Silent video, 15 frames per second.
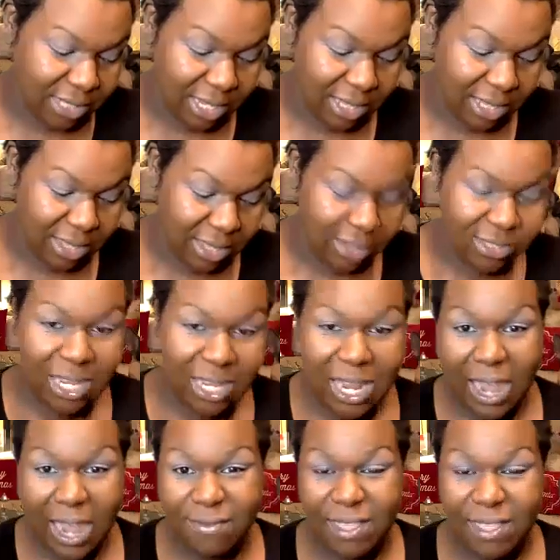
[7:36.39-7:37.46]
a
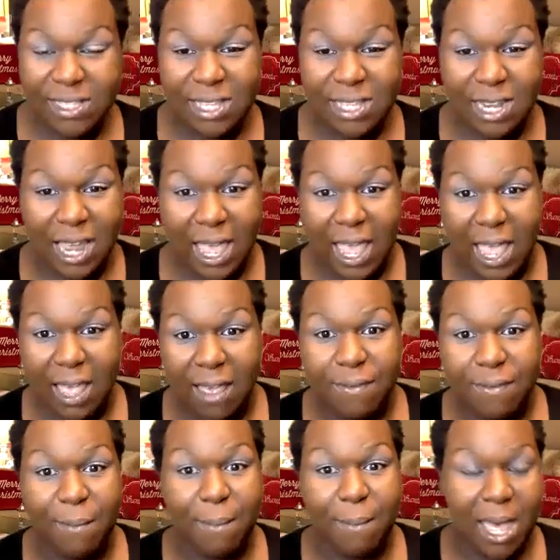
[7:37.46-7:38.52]
lot of things that I have
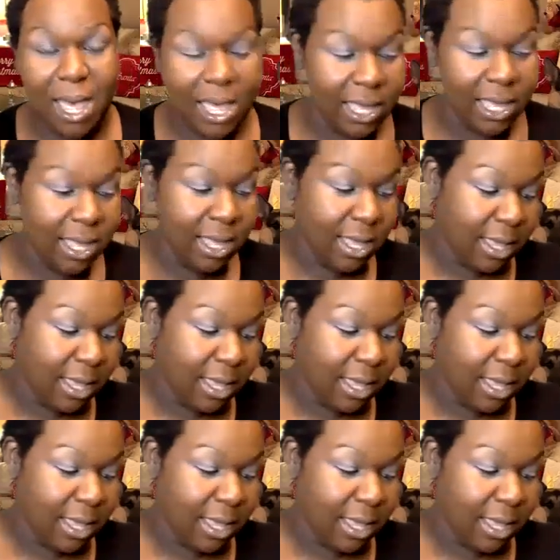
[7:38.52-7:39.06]
in my